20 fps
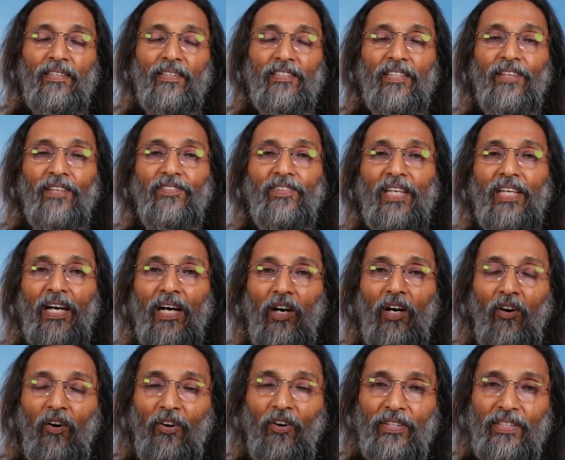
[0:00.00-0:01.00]

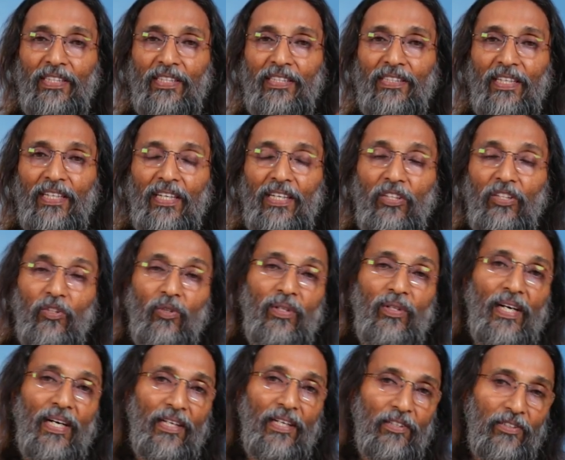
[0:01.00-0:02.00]
Satya or Krita
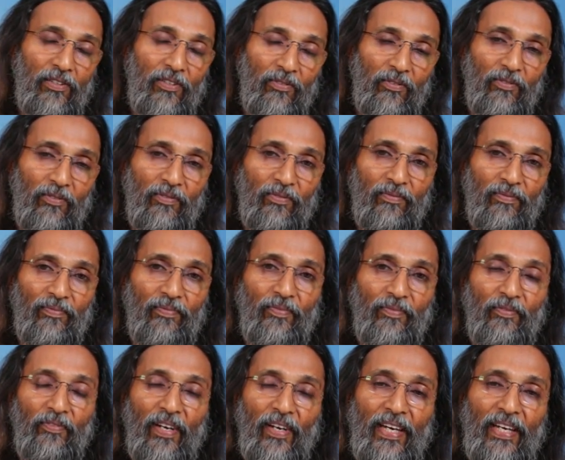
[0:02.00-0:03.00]
Yuga,
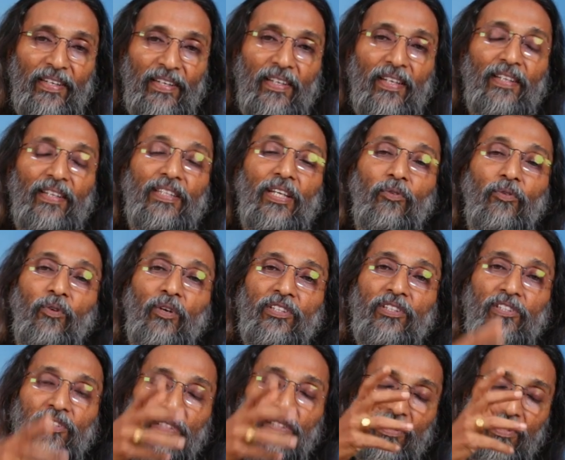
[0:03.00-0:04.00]
where there
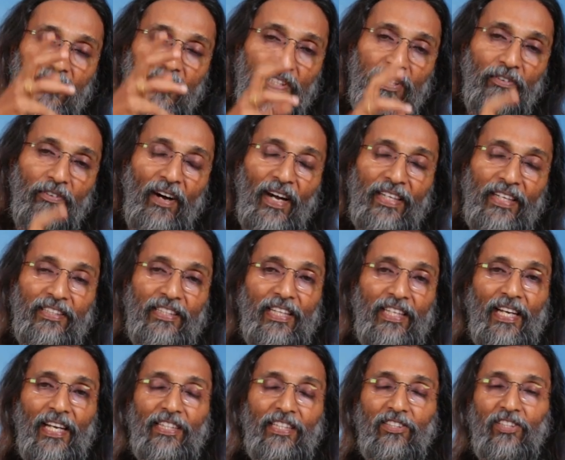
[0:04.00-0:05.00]
was divine
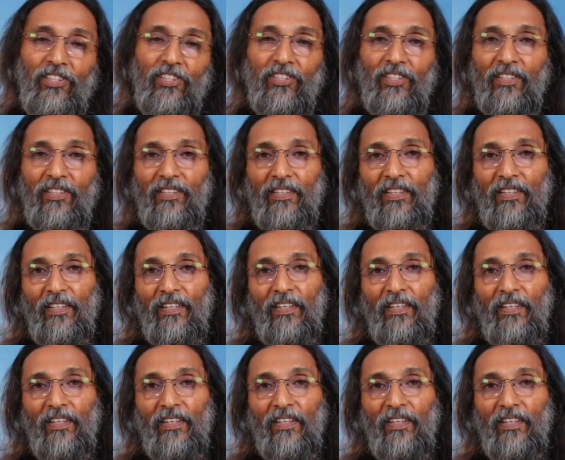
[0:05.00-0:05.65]
realization.